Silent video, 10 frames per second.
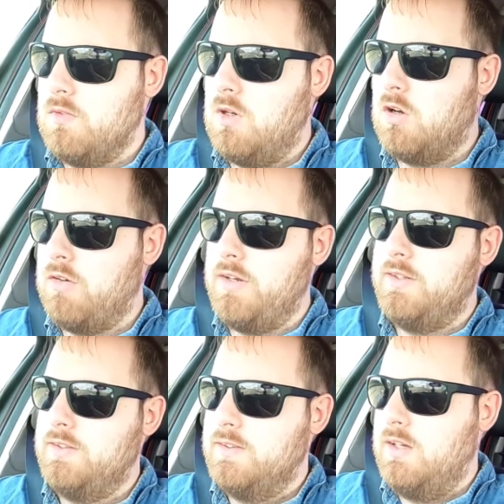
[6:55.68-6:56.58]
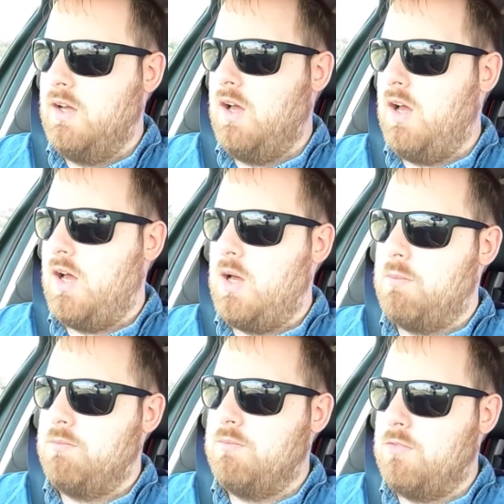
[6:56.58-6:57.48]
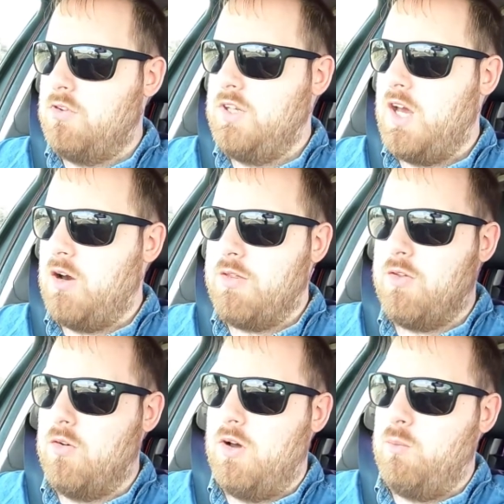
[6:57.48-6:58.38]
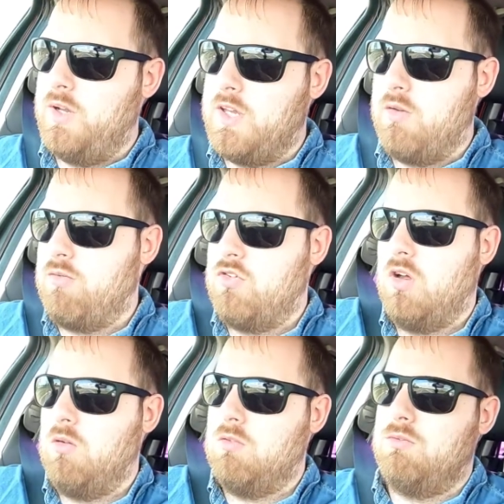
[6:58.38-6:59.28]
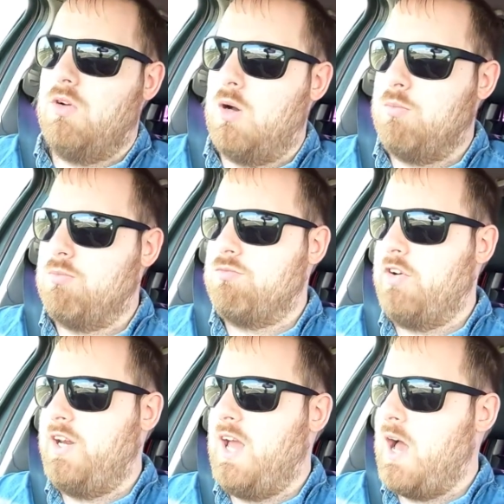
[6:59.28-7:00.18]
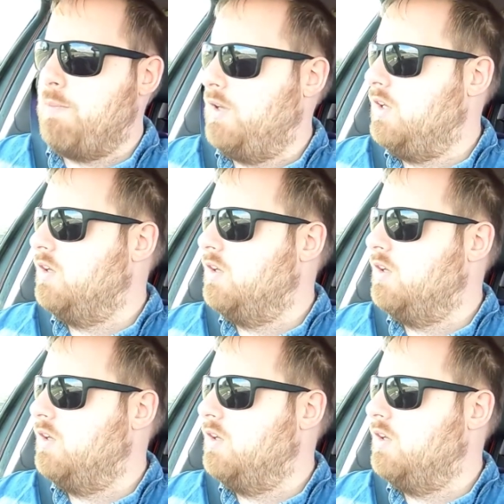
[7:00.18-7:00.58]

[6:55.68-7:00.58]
Alright. So yeah, I thought, wicked result. I'm really happy.